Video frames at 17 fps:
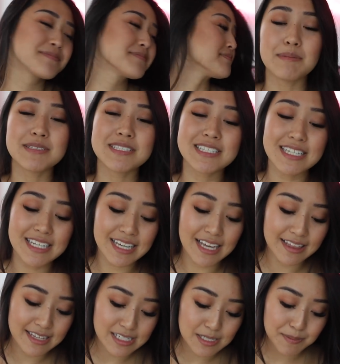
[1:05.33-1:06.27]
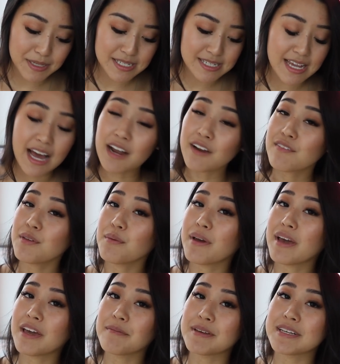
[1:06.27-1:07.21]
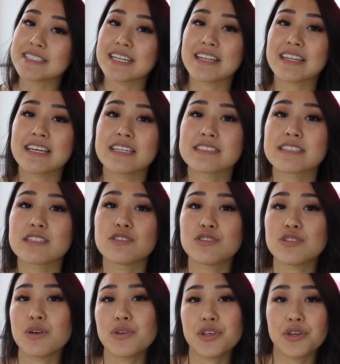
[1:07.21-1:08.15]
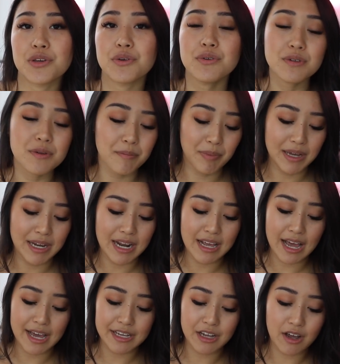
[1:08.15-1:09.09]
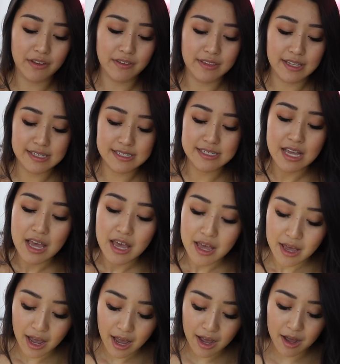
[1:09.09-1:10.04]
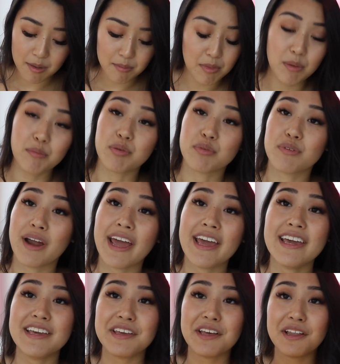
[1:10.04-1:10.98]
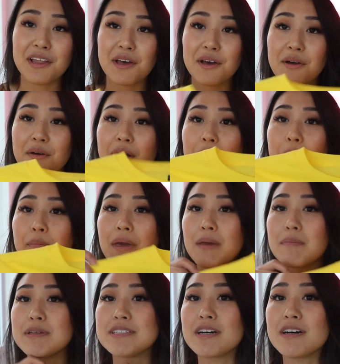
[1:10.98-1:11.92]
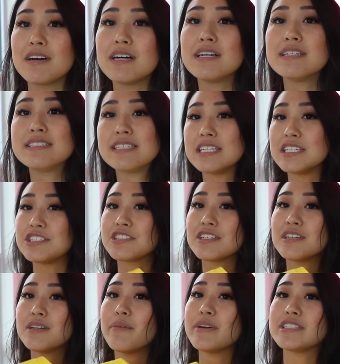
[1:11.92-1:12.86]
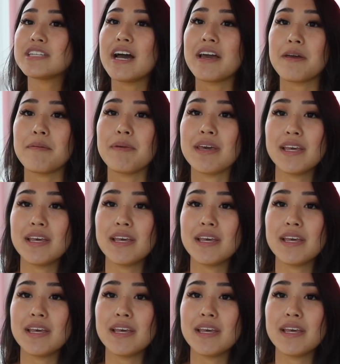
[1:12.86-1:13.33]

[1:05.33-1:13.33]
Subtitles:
I'm just gonna get this piece out of the way because I think it's so cute, but I got this bright yellow baby doll t-shirt, which I am